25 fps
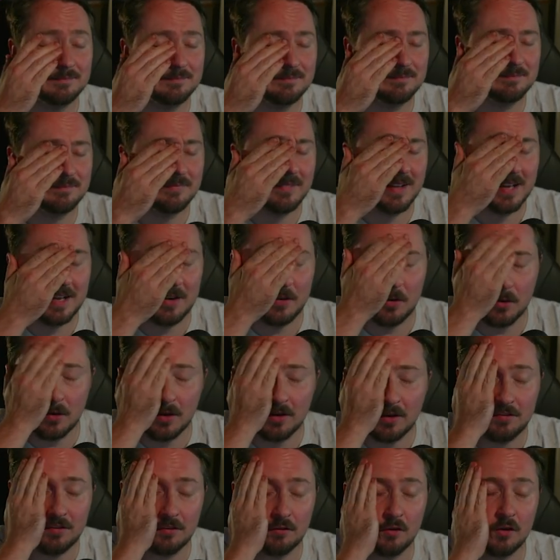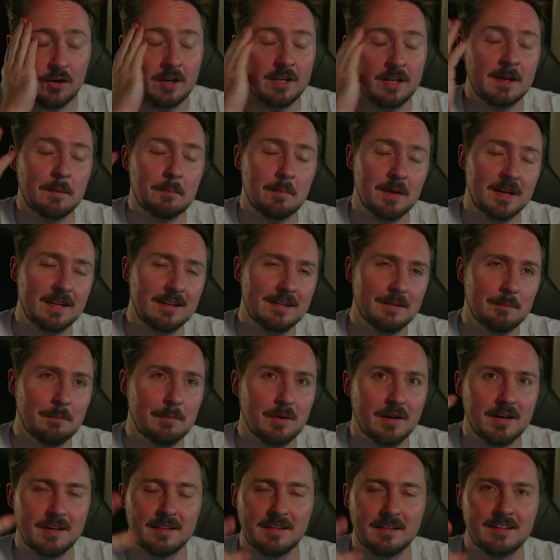I know if you've already bid,
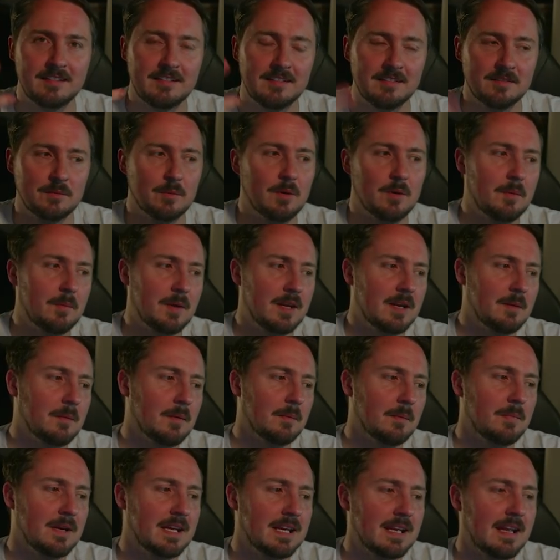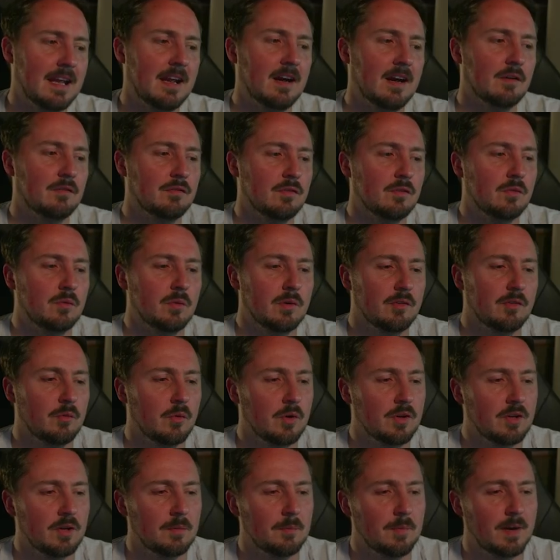but this is what I mean about being careful with what
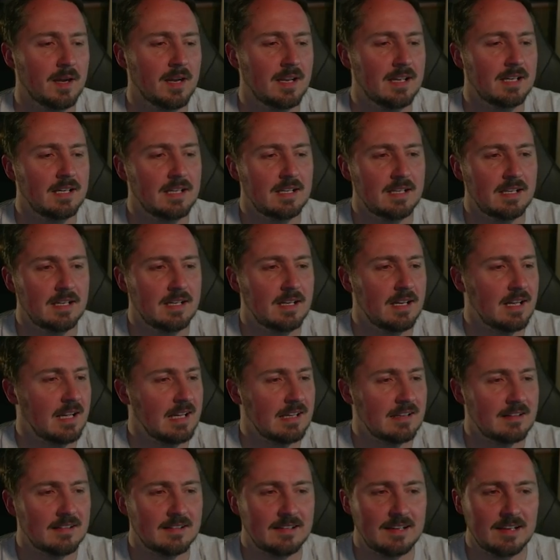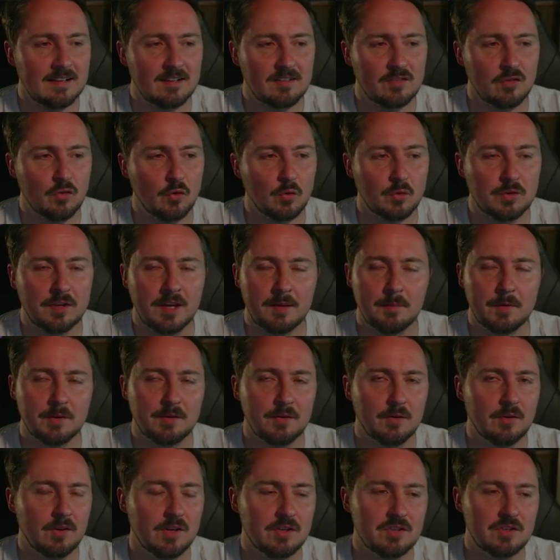you're buying. It takes no time at all
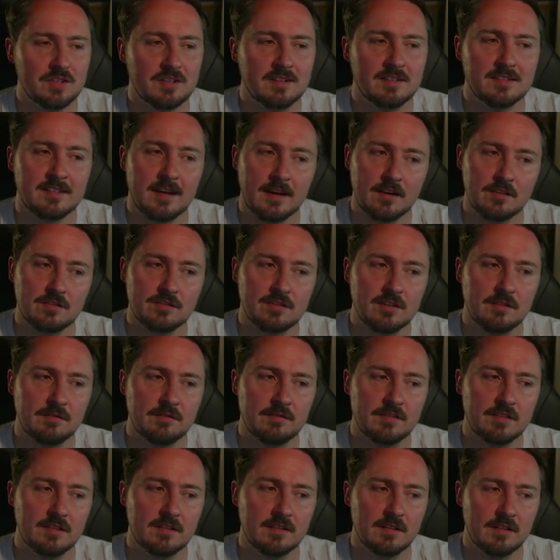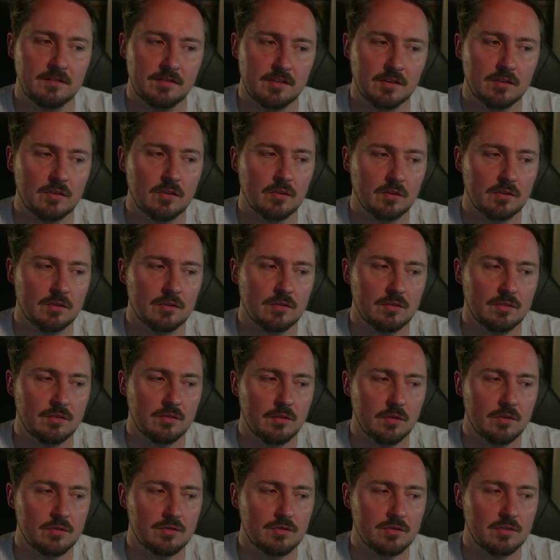to just search something. If you're not
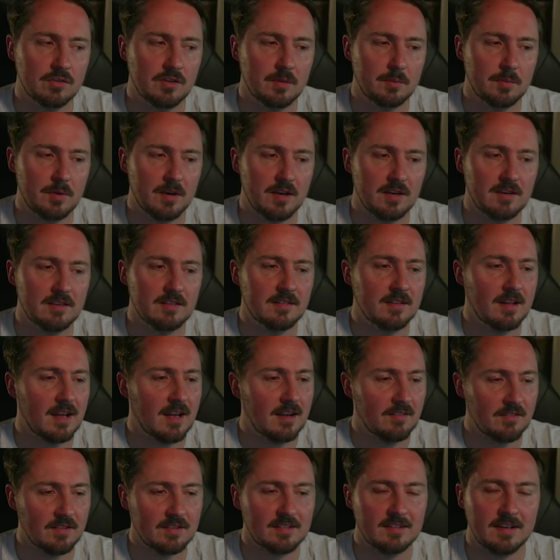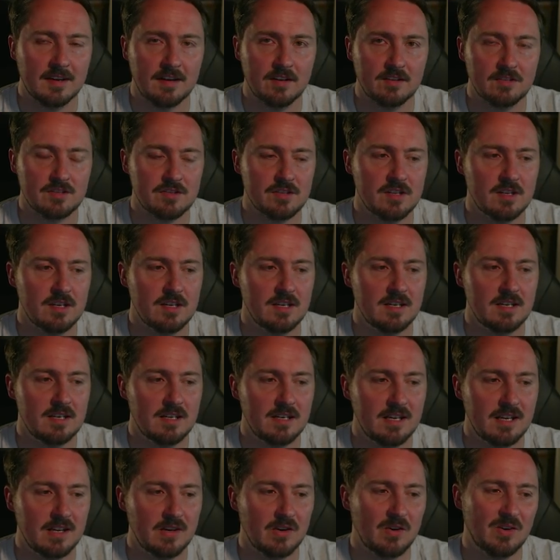sure on the price, have a search
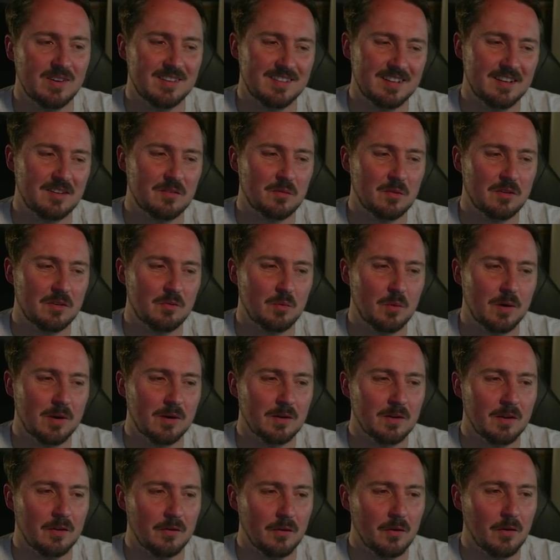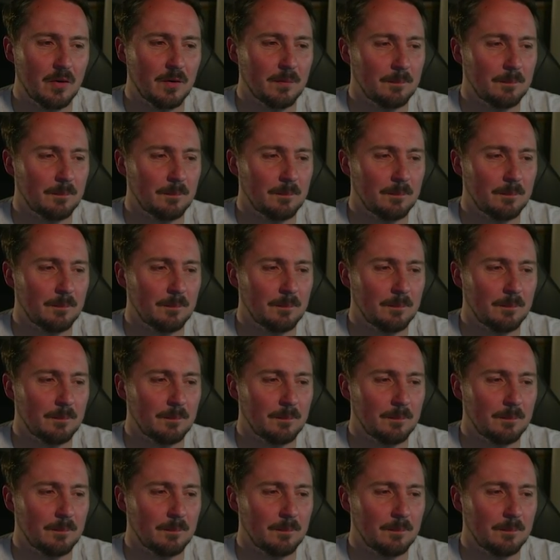and go, is this worthwhile or not?